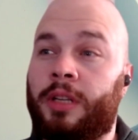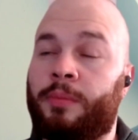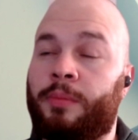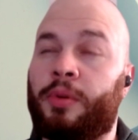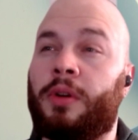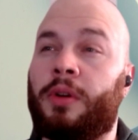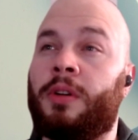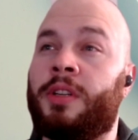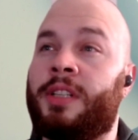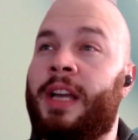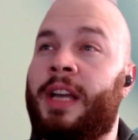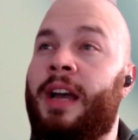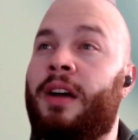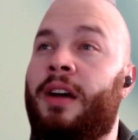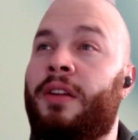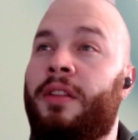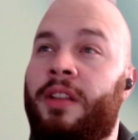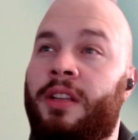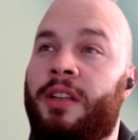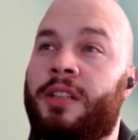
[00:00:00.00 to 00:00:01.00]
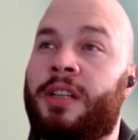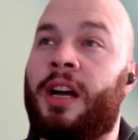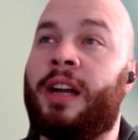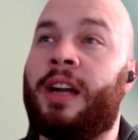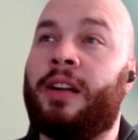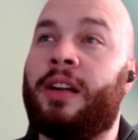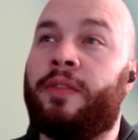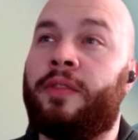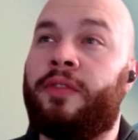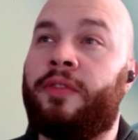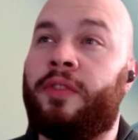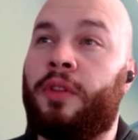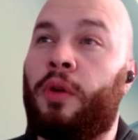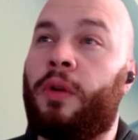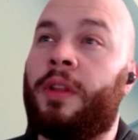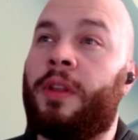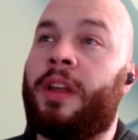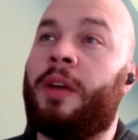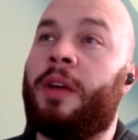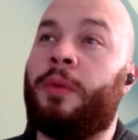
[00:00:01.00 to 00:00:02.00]
burnt down. The entire
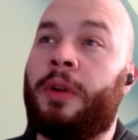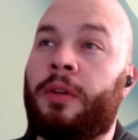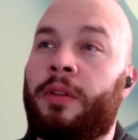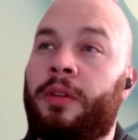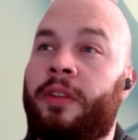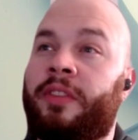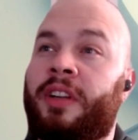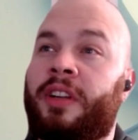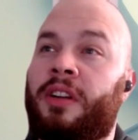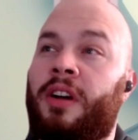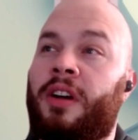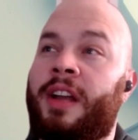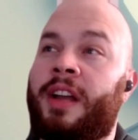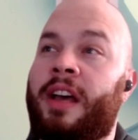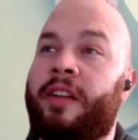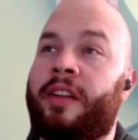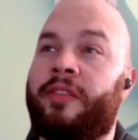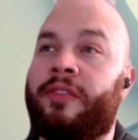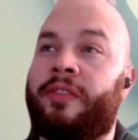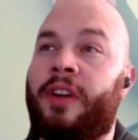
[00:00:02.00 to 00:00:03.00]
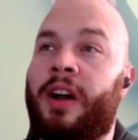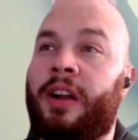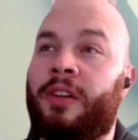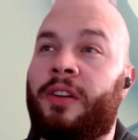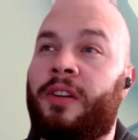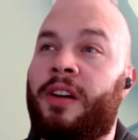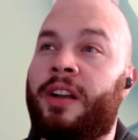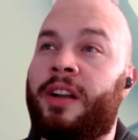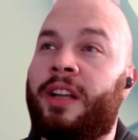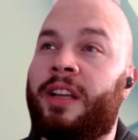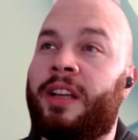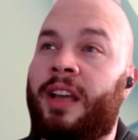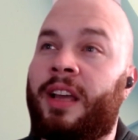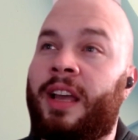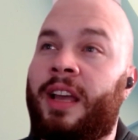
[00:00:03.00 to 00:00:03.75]
floor that we were living on had a fire on it,